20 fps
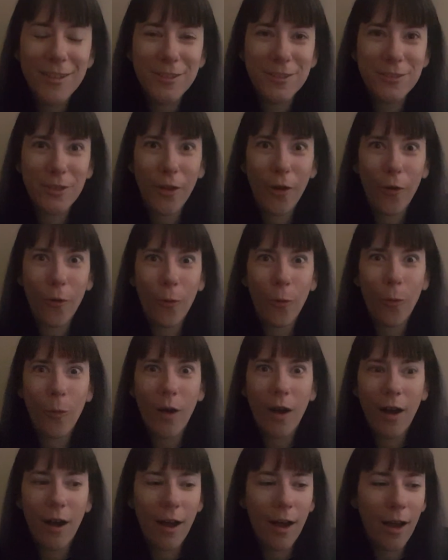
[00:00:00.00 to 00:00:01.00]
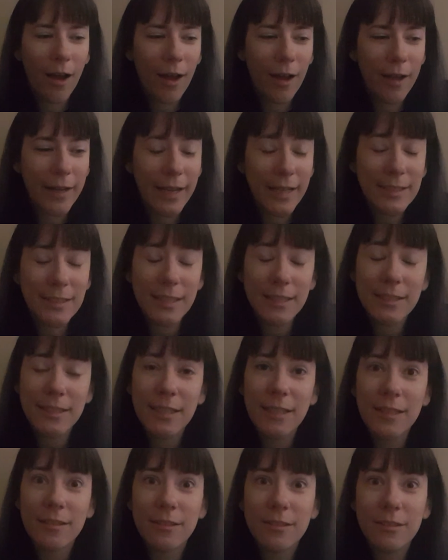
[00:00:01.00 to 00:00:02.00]
So I guess that's
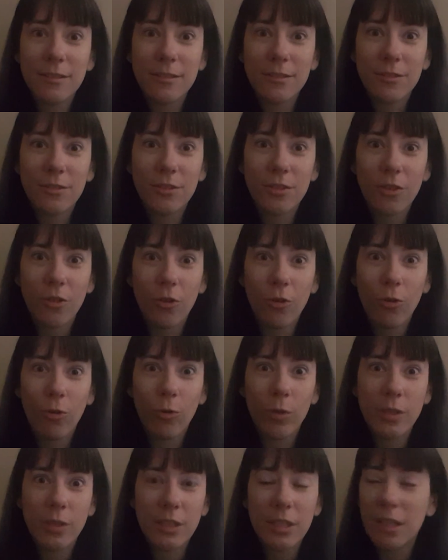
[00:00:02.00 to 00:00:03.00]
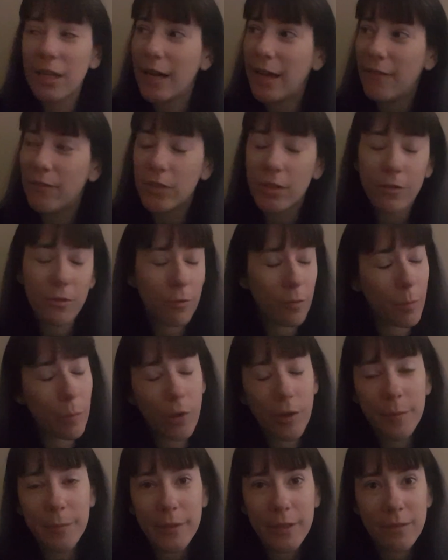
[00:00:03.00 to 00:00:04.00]
it. So until I have another
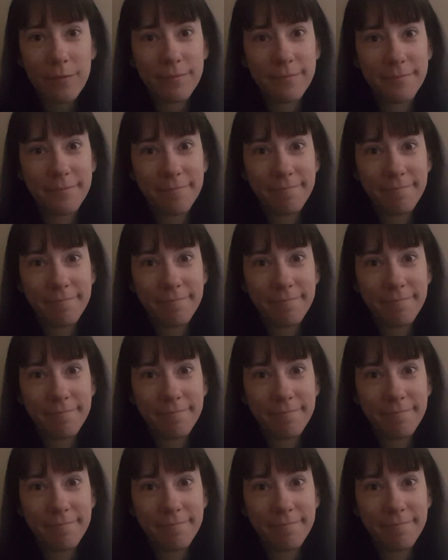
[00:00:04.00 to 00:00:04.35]
appointment,